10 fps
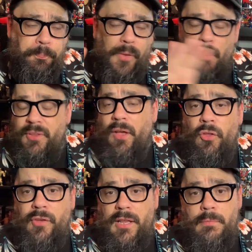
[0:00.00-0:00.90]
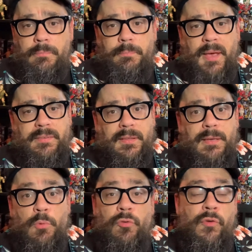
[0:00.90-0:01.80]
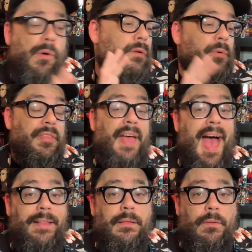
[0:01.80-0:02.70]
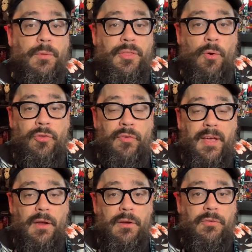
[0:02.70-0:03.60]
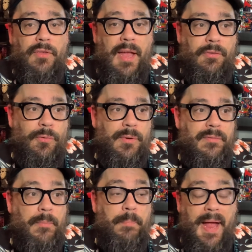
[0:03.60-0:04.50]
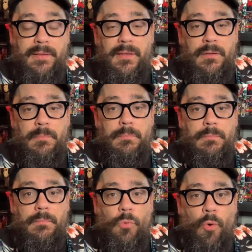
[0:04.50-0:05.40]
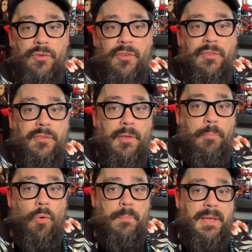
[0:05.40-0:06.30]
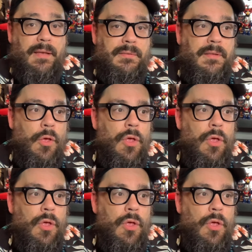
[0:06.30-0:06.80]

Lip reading: Mattel is going to basically move forward with those figures and sort of abandon Origins at some point, because